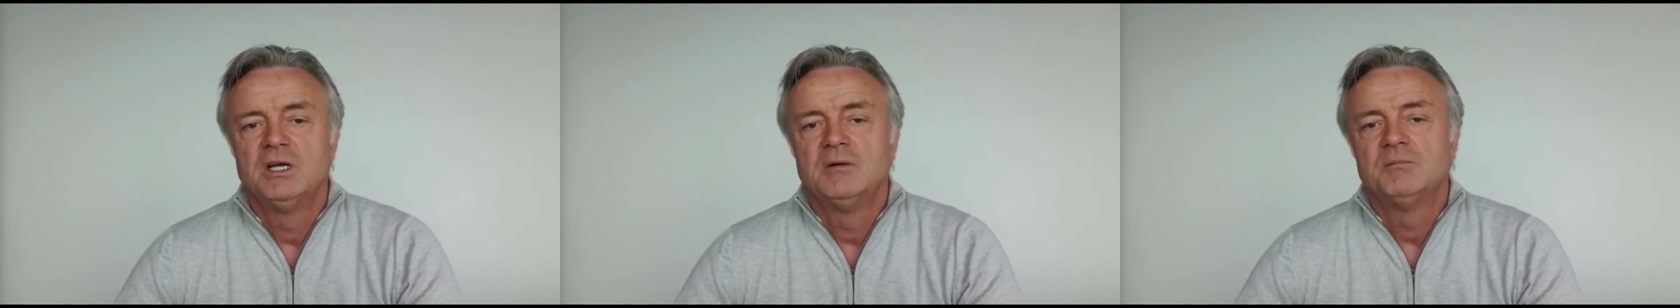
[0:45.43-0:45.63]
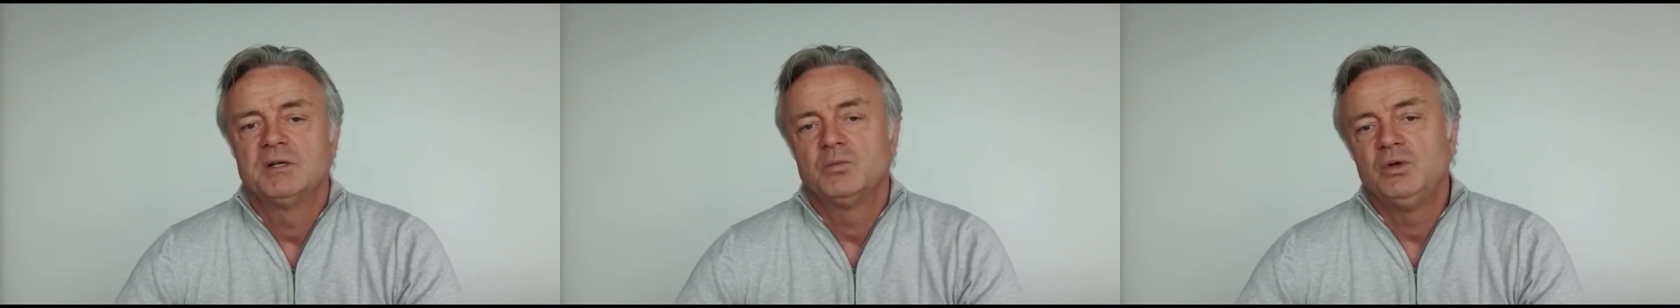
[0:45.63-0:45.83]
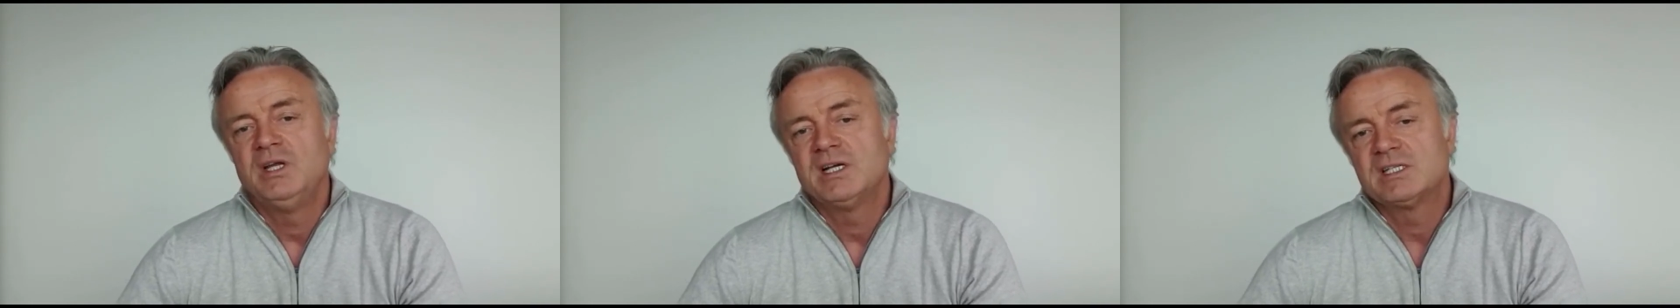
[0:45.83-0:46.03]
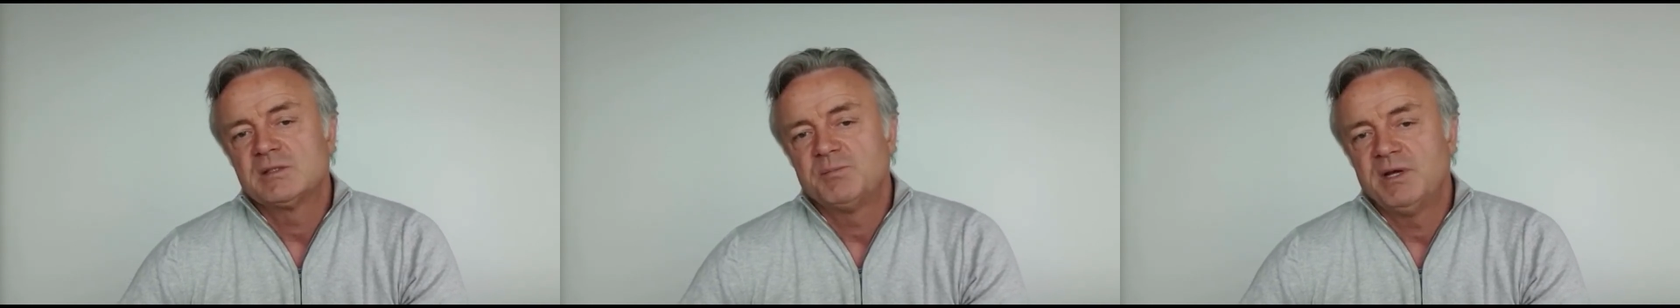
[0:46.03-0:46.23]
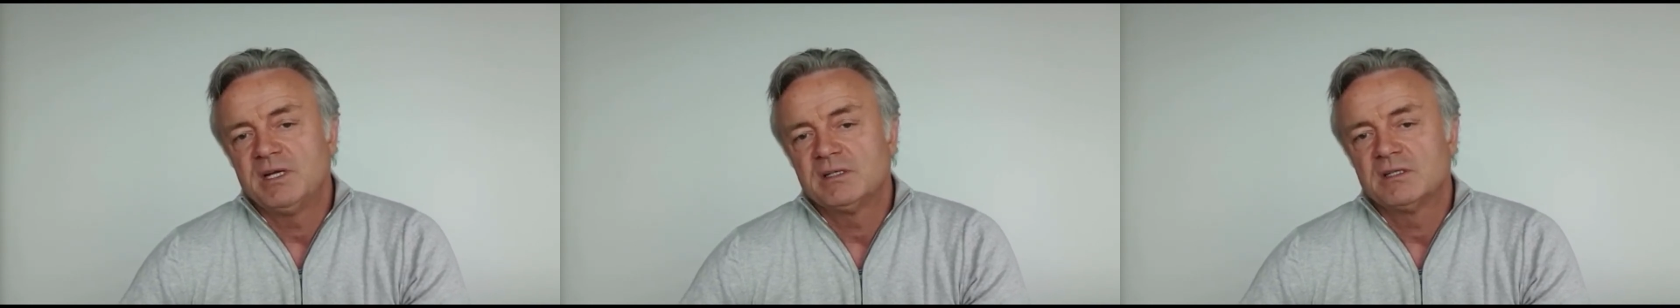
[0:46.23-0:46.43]
But we
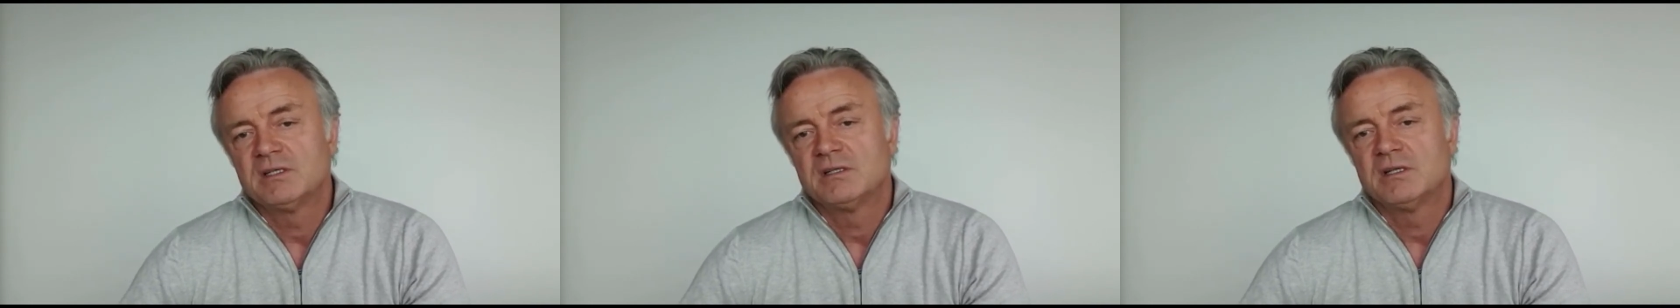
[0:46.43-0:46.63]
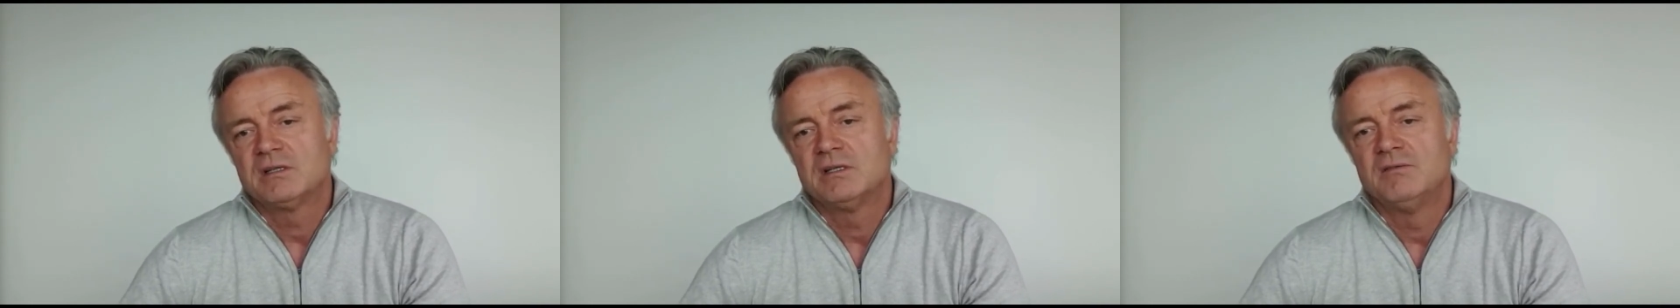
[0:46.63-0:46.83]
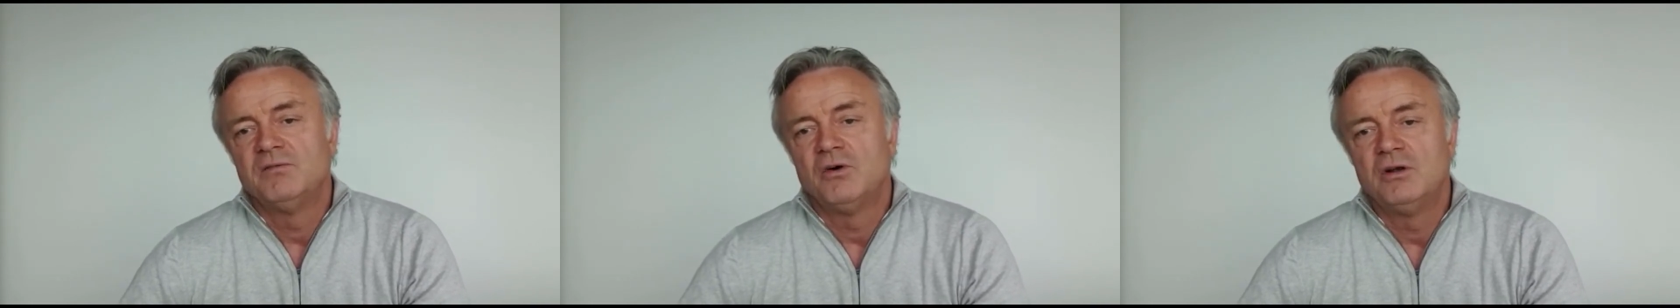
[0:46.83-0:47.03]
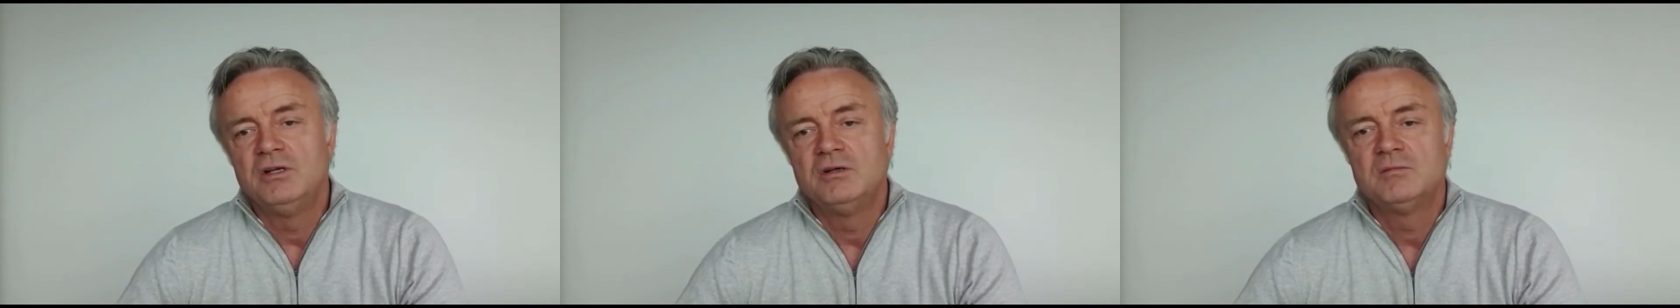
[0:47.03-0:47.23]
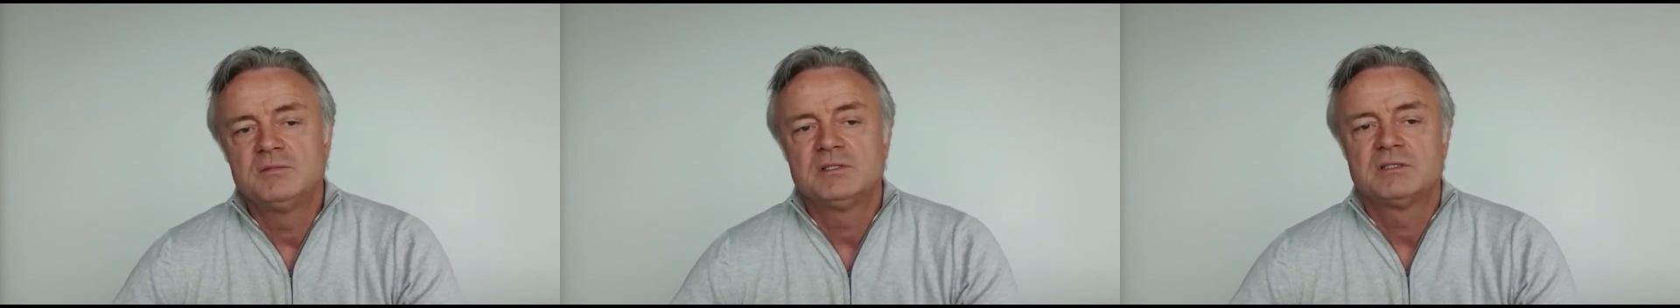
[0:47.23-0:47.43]
expect that the
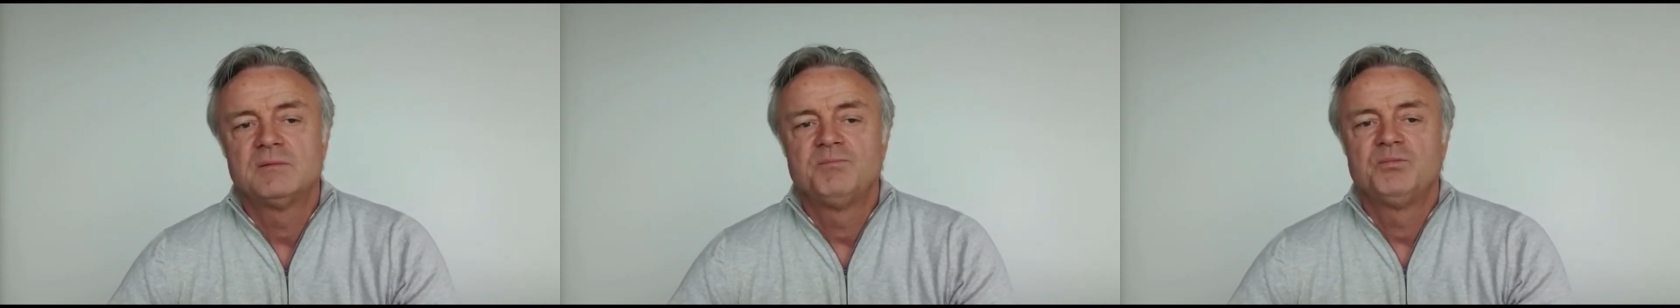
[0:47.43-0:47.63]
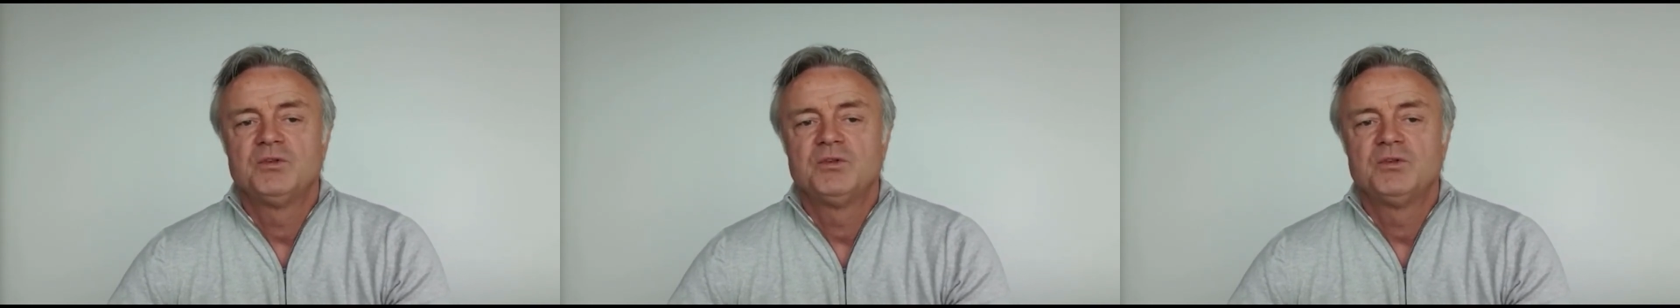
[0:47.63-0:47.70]
volumes